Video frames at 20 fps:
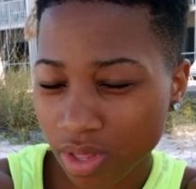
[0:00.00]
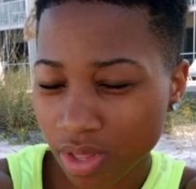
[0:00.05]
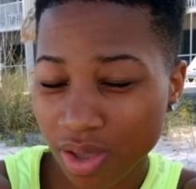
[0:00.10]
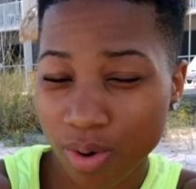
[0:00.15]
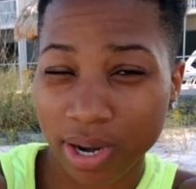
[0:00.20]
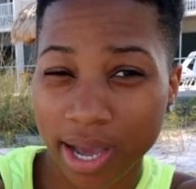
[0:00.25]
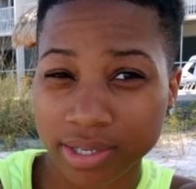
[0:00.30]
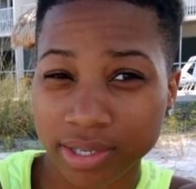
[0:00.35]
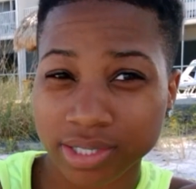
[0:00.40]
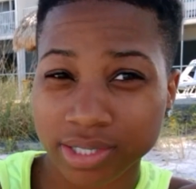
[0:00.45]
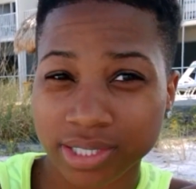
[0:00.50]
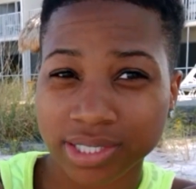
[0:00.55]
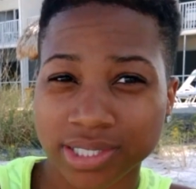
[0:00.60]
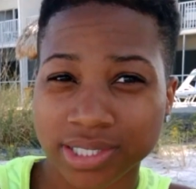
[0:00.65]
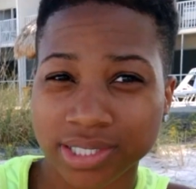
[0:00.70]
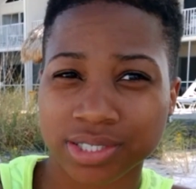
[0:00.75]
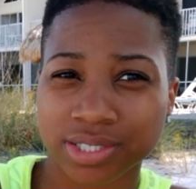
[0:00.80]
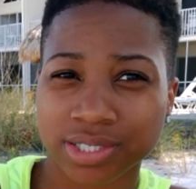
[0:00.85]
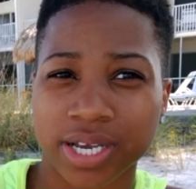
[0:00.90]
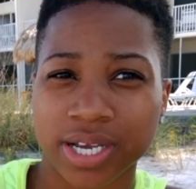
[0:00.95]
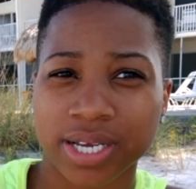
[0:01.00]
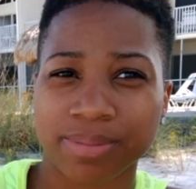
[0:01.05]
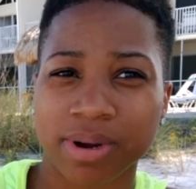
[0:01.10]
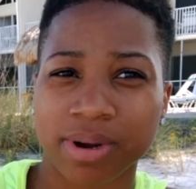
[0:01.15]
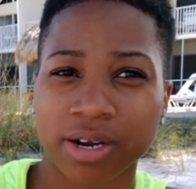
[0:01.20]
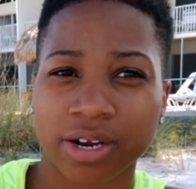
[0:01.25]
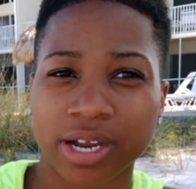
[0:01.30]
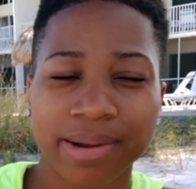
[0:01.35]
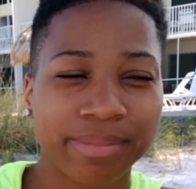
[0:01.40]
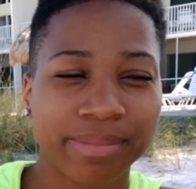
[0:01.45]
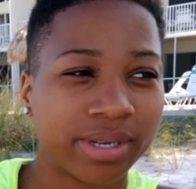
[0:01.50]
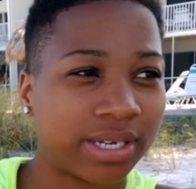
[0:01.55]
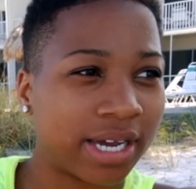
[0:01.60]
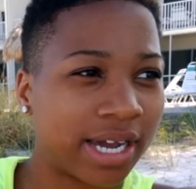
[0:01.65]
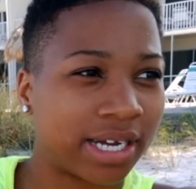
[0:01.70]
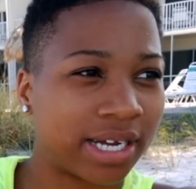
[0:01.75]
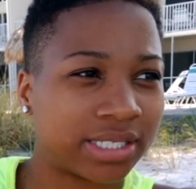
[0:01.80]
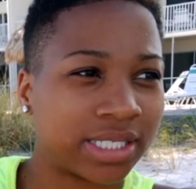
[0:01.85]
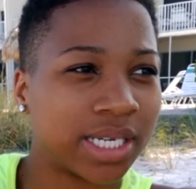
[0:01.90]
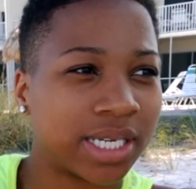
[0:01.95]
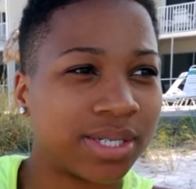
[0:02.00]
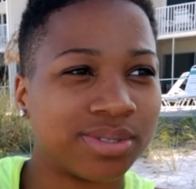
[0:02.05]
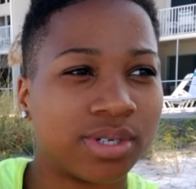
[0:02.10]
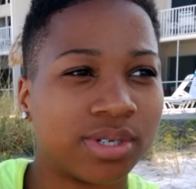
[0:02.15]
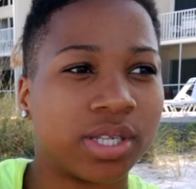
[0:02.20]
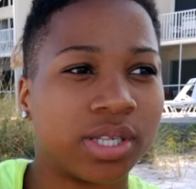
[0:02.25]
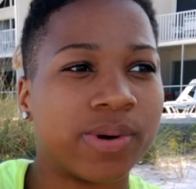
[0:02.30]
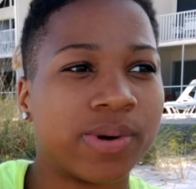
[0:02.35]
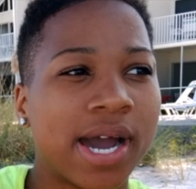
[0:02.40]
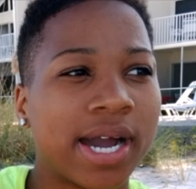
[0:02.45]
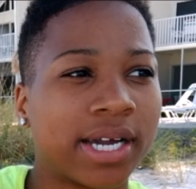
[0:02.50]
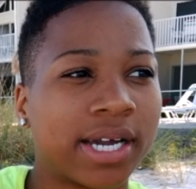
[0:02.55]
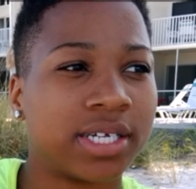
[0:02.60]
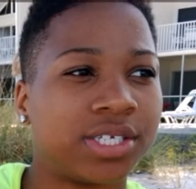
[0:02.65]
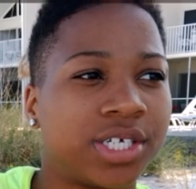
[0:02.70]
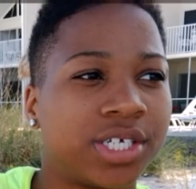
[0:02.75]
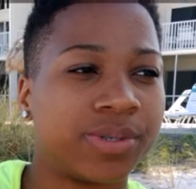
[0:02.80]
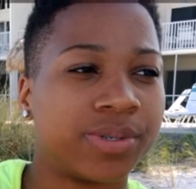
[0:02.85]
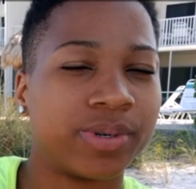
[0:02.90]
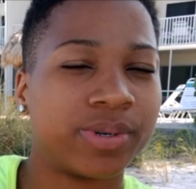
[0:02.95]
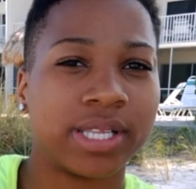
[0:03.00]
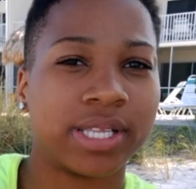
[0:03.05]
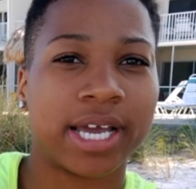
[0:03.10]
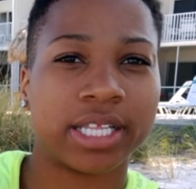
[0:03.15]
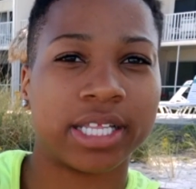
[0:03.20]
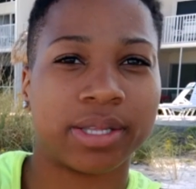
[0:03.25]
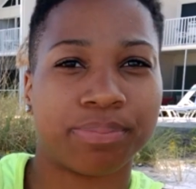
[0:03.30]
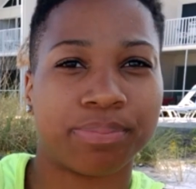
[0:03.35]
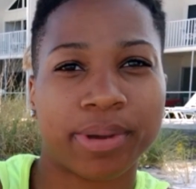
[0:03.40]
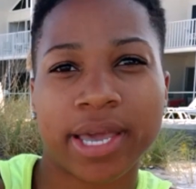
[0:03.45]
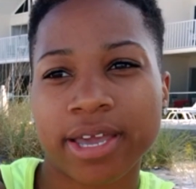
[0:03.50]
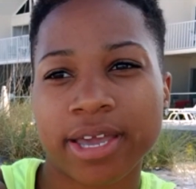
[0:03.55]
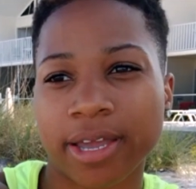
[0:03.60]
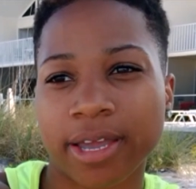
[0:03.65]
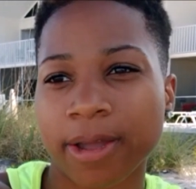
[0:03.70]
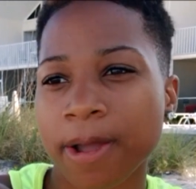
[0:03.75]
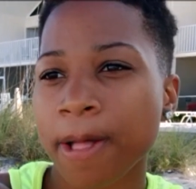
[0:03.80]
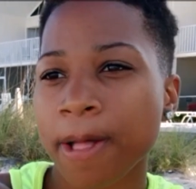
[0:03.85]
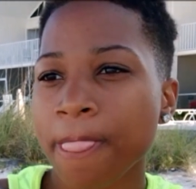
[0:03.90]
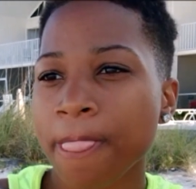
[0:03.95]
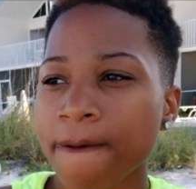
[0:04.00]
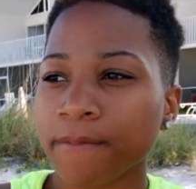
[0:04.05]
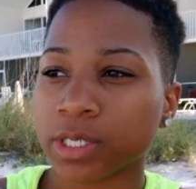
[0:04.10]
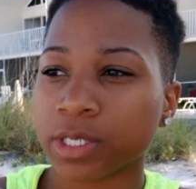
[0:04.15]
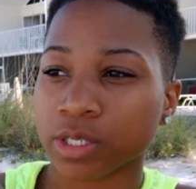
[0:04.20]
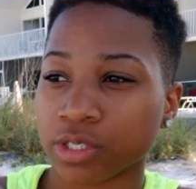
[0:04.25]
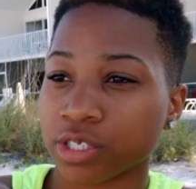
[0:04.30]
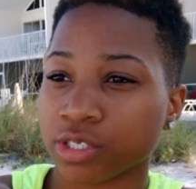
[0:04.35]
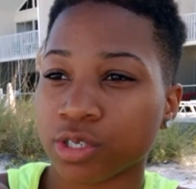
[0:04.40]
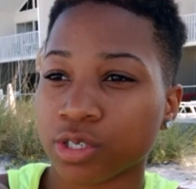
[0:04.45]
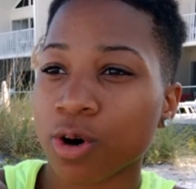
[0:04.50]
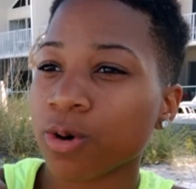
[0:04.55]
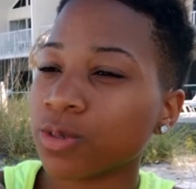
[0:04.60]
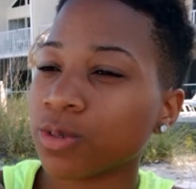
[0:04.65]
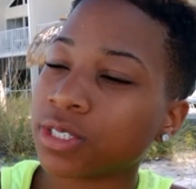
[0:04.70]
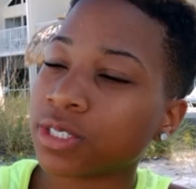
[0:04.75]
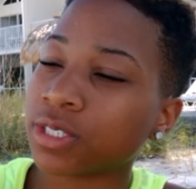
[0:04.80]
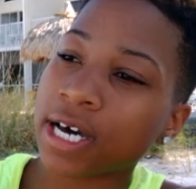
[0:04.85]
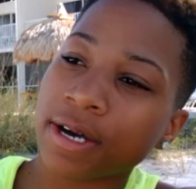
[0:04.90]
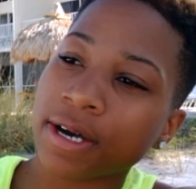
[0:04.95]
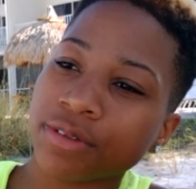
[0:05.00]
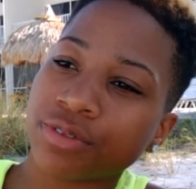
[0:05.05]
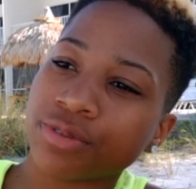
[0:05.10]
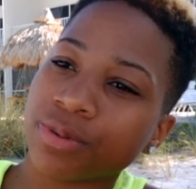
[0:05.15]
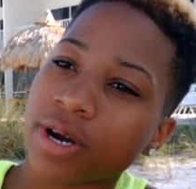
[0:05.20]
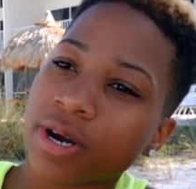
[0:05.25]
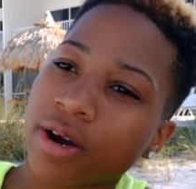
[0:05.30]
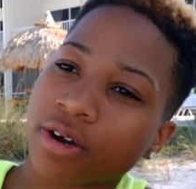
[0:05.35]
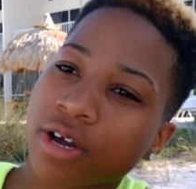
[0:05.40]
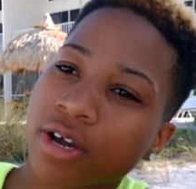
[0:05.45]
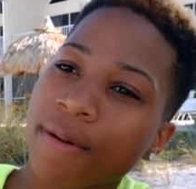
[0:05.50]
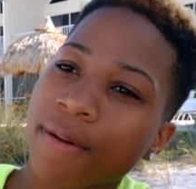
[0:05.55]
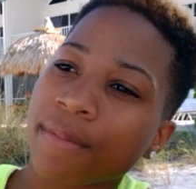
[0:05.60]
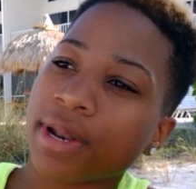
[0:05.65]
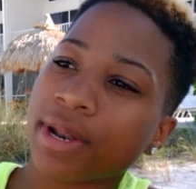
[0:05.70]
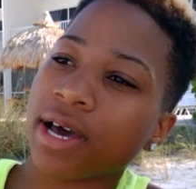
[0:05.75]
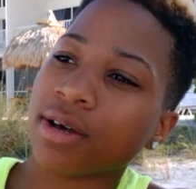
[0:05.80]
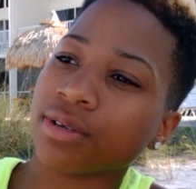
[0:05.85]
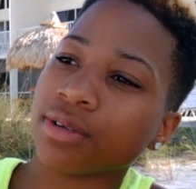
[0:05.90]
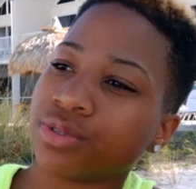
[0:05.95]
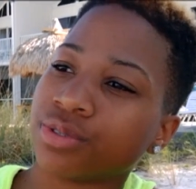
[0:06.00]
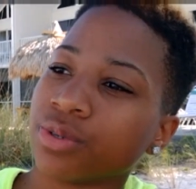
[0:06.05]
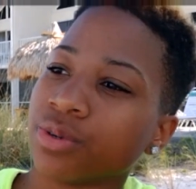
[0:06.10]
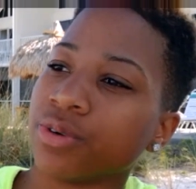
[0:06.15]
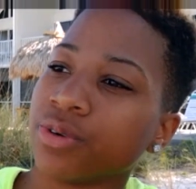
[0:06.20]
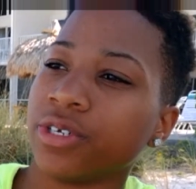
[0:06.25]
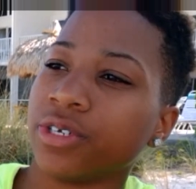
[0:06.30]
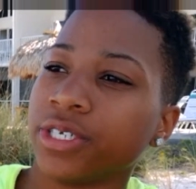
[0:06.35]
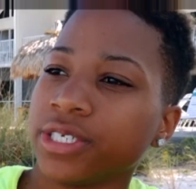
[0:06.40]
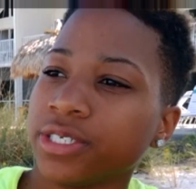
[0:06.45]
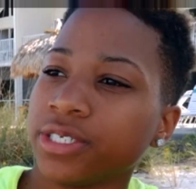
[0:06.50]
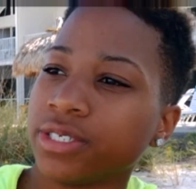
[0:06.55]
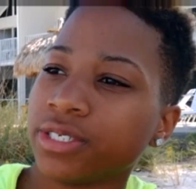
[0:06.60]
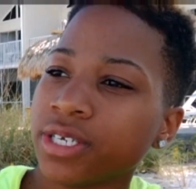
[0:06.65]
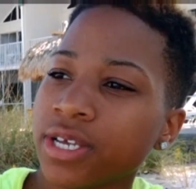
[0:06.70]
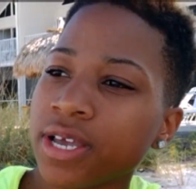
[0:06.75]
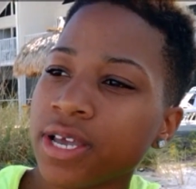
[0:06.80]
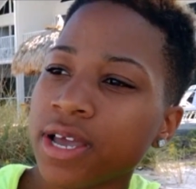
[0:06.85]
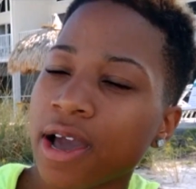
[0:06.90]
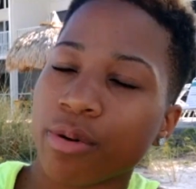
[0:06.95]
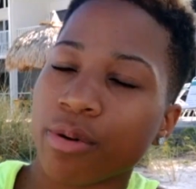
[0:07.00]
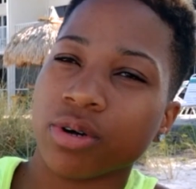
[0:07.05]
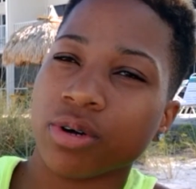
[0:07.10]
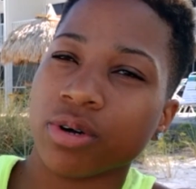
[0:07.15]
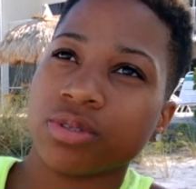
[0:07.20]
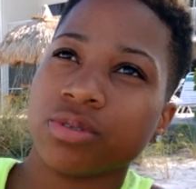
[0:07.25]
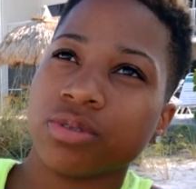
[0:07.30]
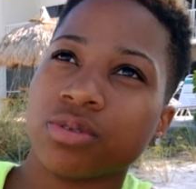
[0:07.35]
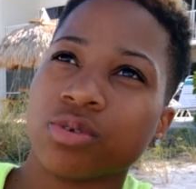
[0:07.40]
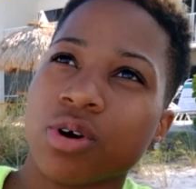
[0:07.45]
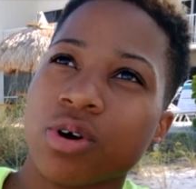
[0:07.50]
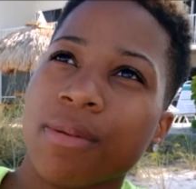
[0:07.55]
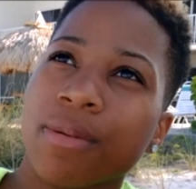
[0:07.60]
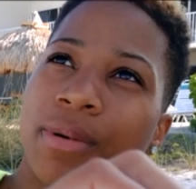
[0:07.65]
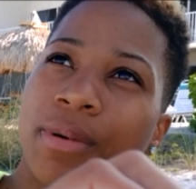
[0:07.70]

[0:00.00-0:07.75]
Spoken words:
when I was in the 6th grade. My grandma died because that was the only way I could deal with like the pain. So this whole time throughout coming out stories, well, throughout